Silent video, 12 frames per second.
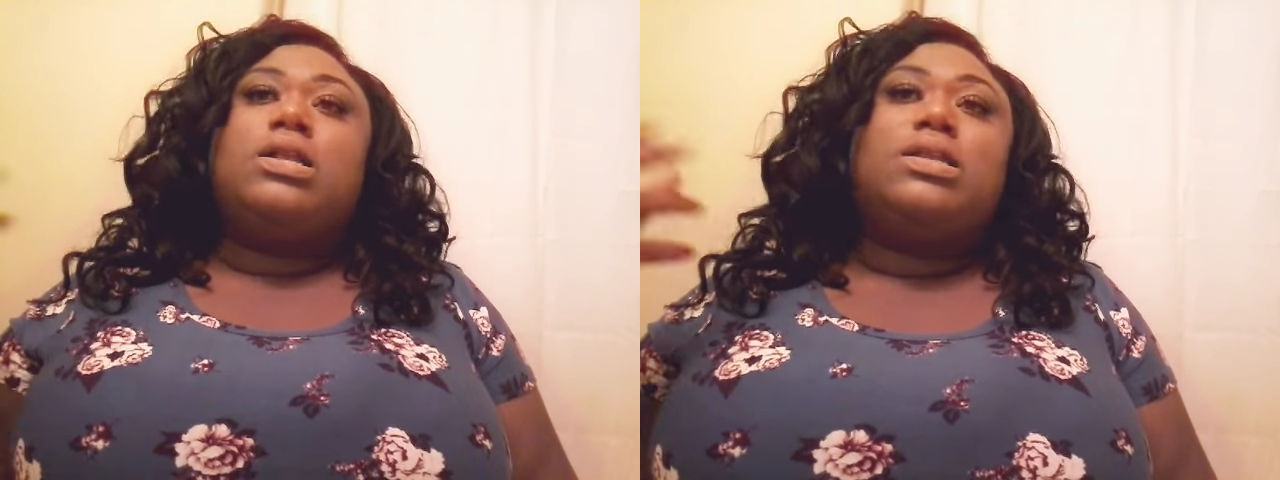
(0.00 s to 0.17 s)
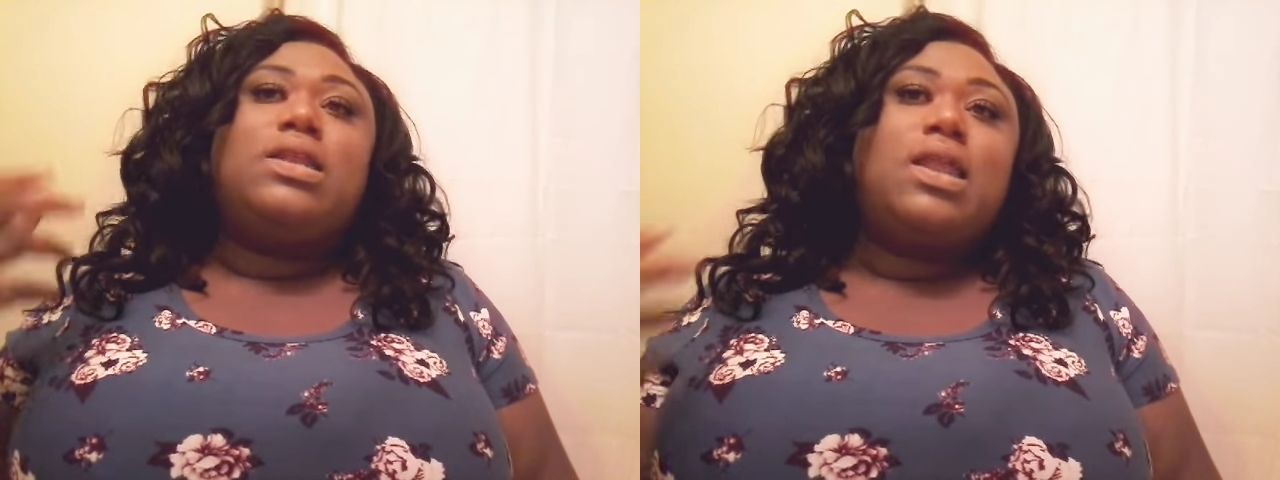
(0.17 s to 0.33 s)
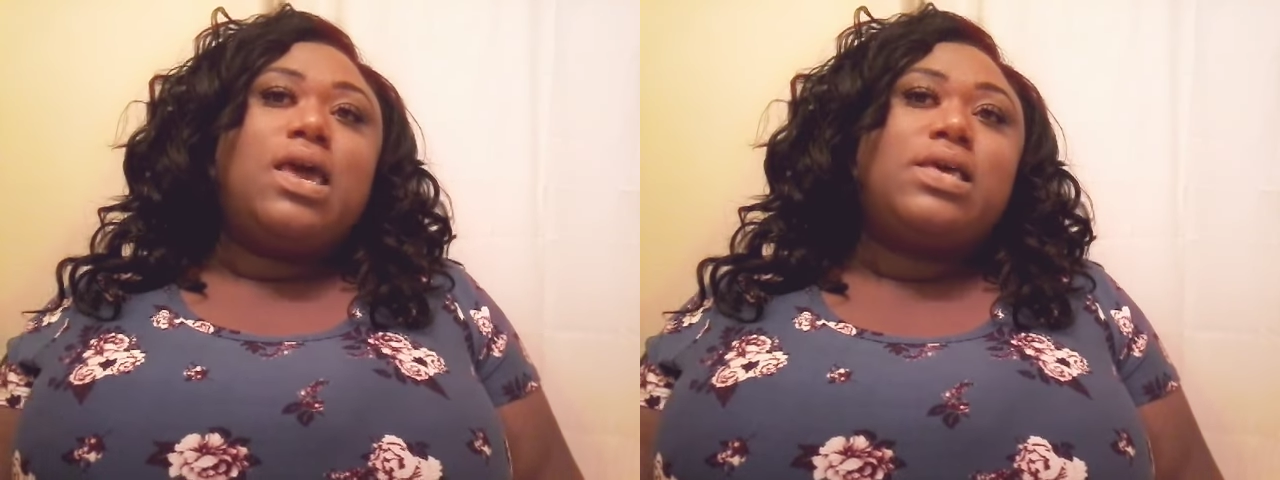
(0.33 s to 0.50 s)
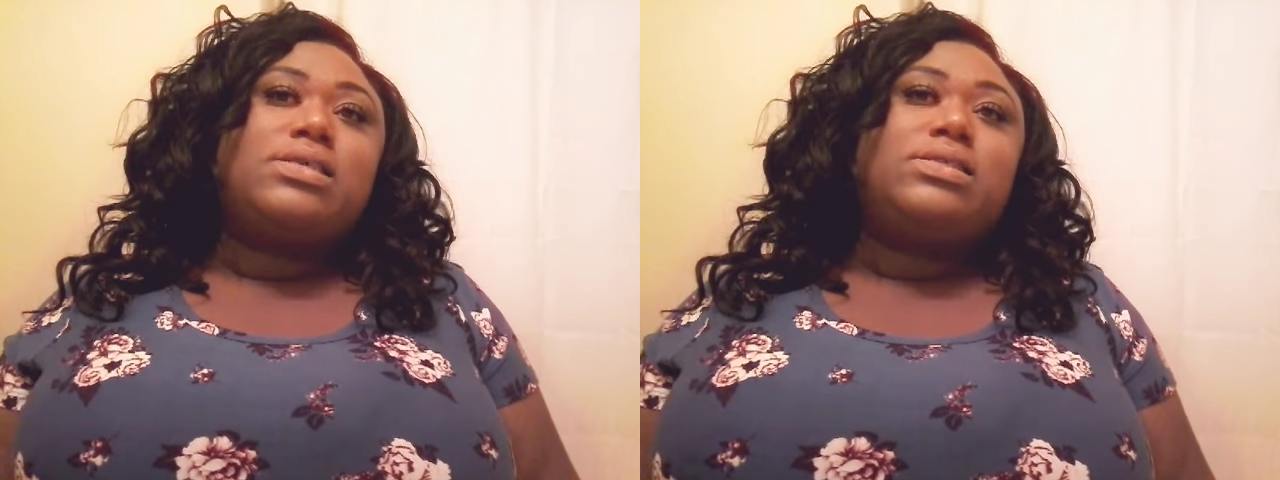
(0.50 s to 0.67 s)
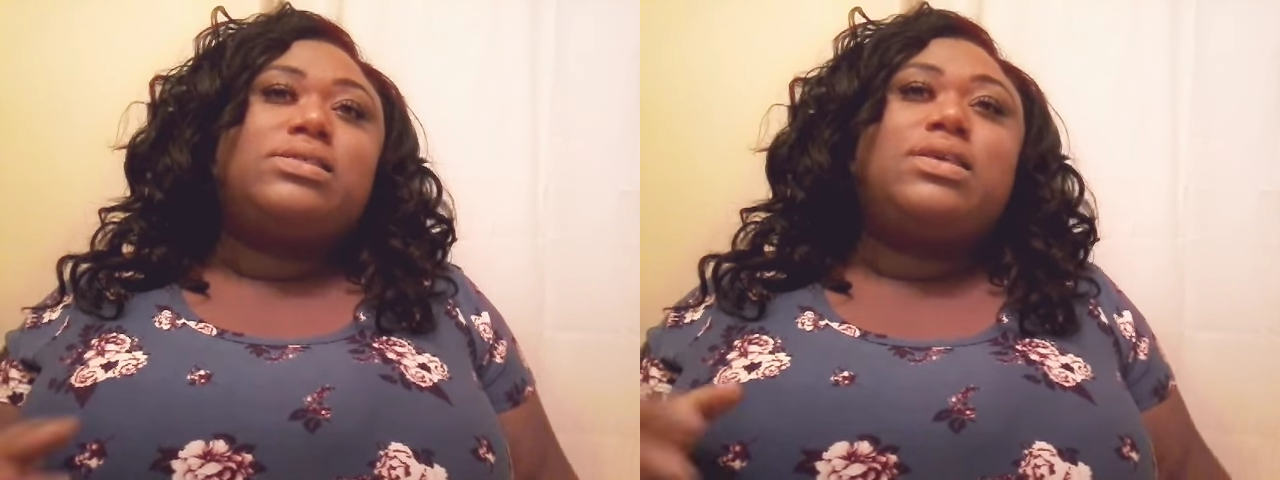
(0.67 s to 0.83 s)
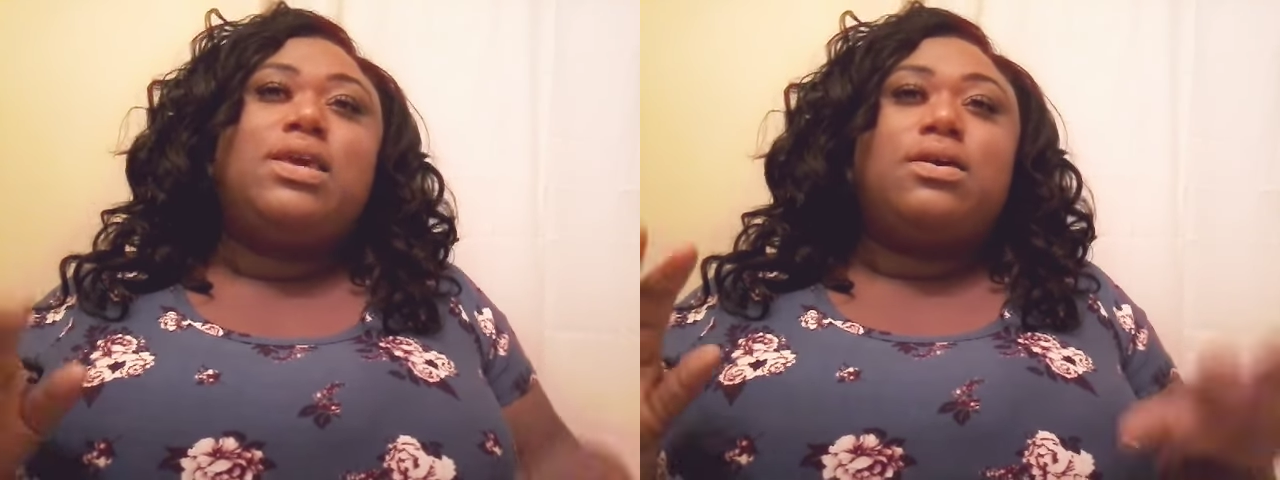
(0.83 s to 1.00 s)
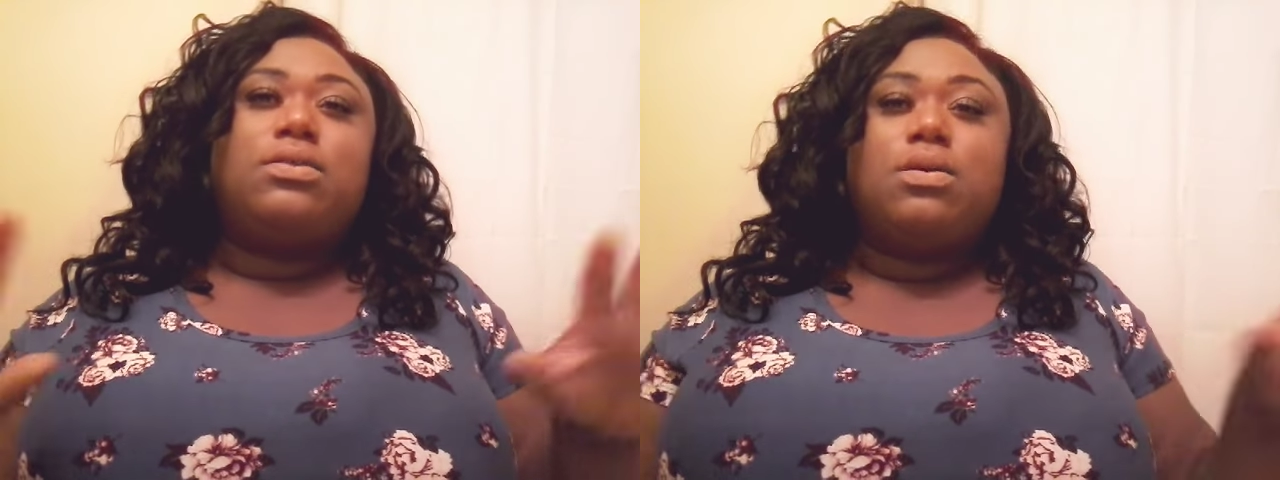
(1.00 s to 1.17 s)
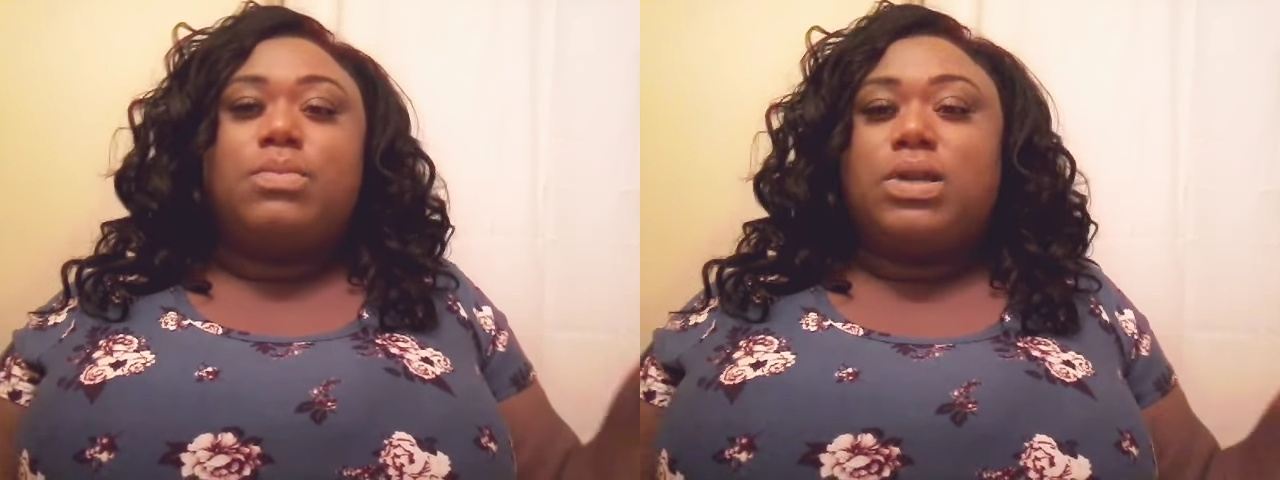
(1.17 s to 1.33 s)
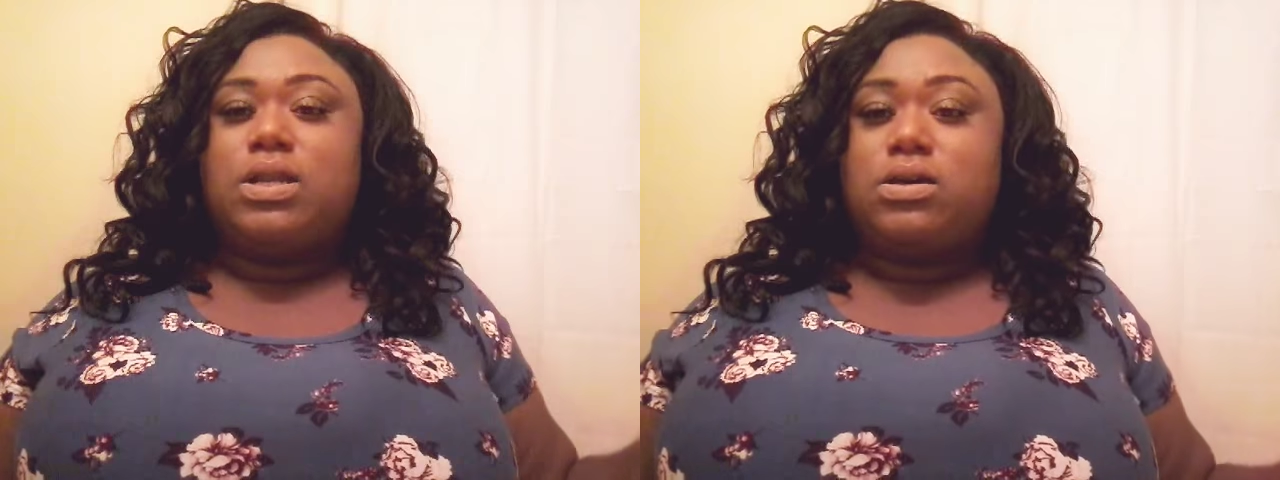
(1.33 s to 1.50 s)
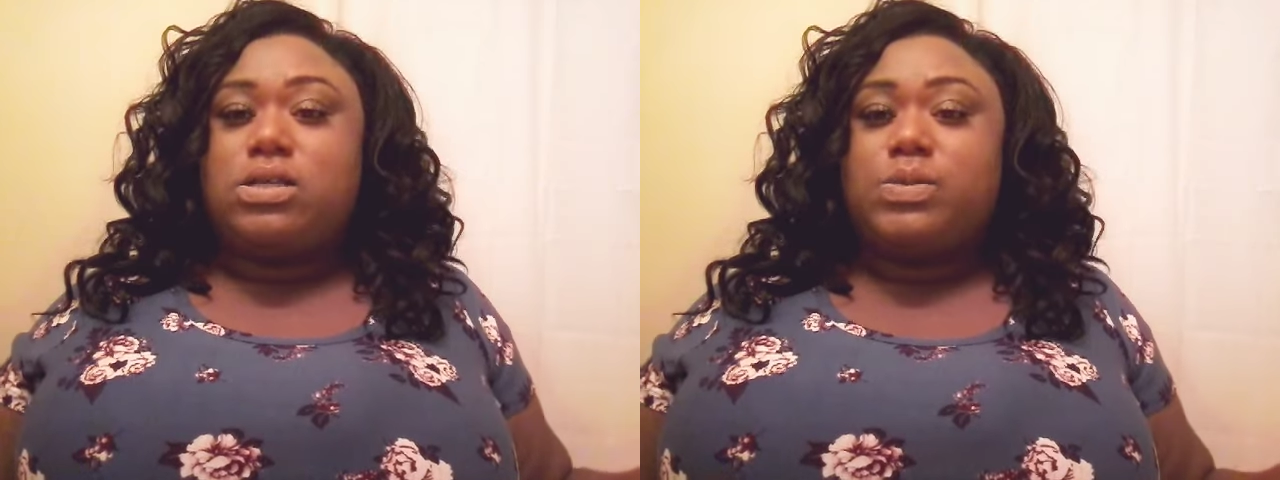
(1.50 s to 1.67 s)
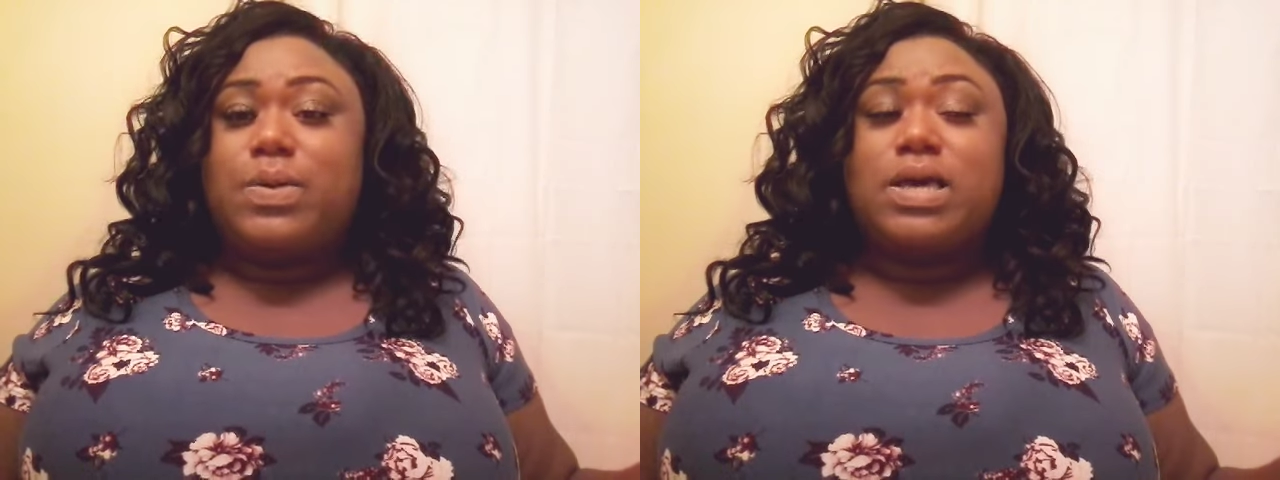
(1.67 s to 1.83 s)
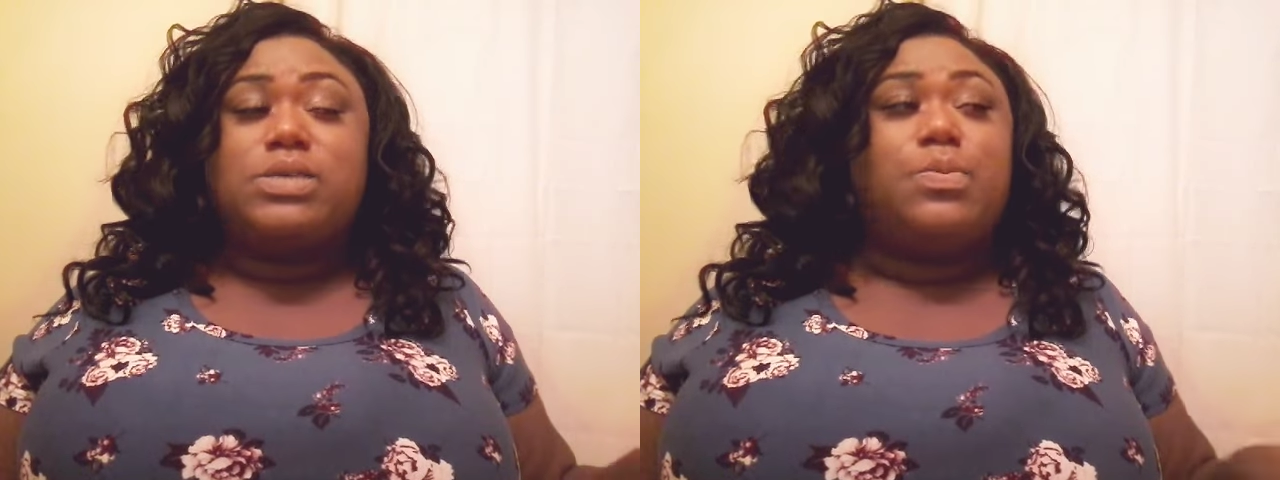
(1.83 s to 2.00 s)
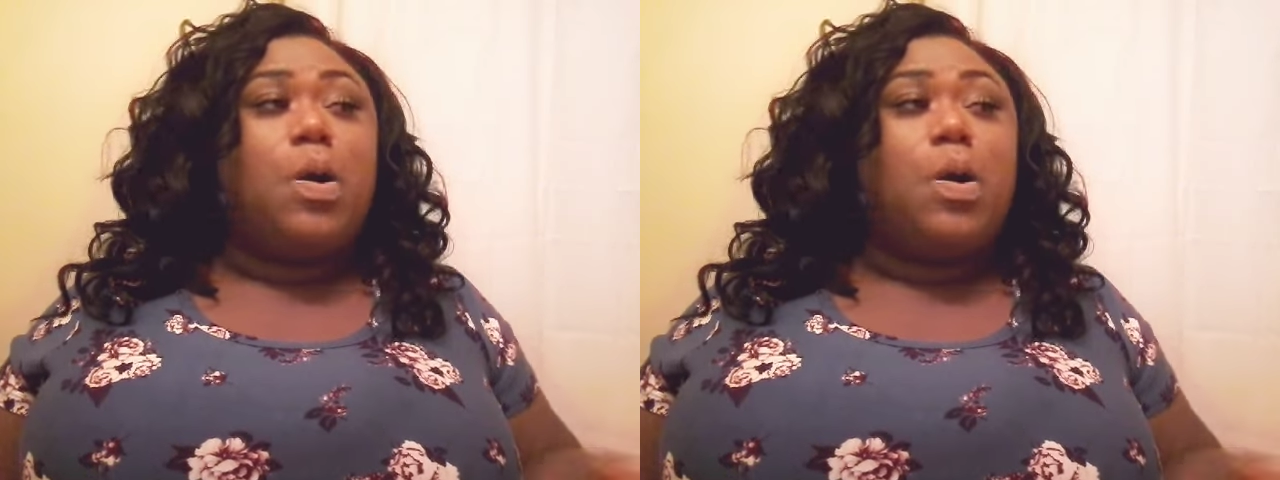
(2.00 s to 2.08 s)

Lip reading: let's give them a little space.